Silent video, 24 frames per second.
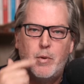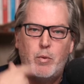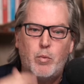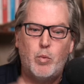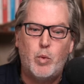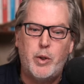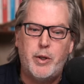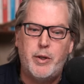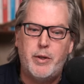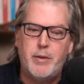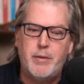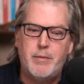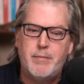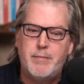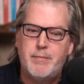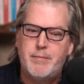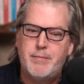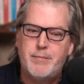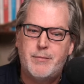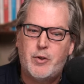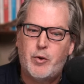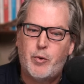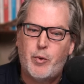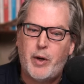we're
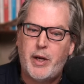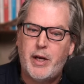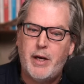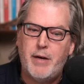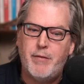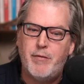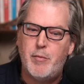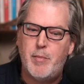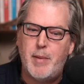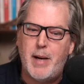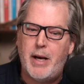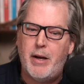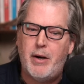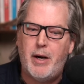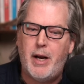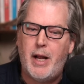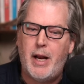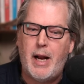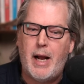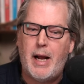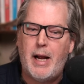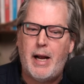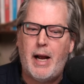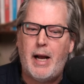creative about it.
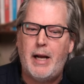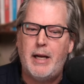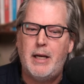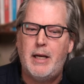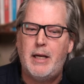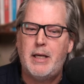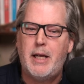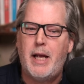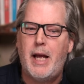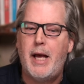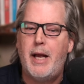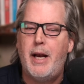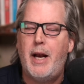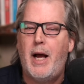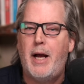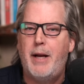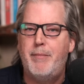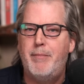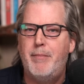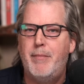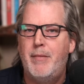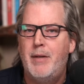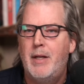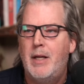
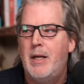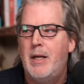And